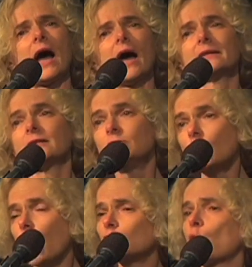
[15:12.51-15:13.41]
I did
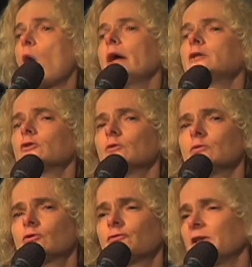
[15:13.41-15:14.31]
not want
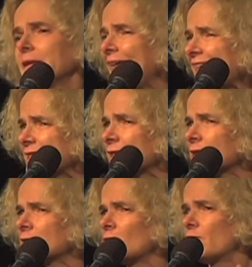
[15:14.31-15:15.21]
you to feel
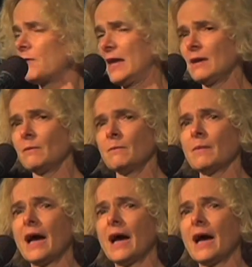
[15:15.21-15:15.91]
less of him.